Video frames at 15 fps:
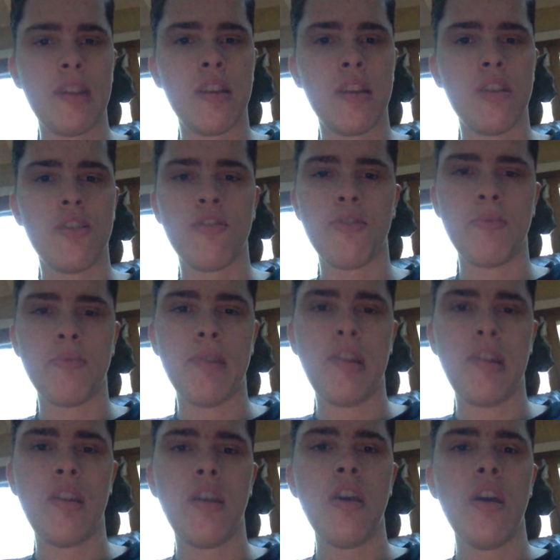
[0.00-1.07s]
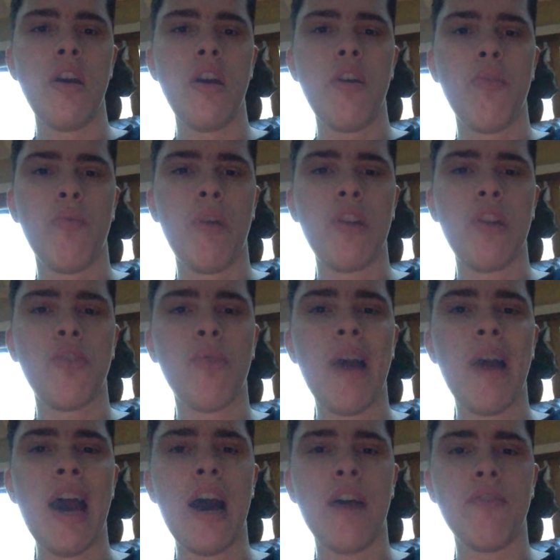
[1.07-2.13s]
to determine what you
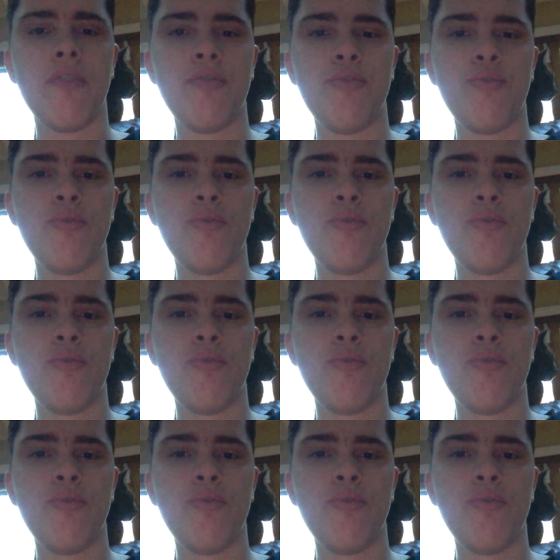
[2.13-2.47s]
have,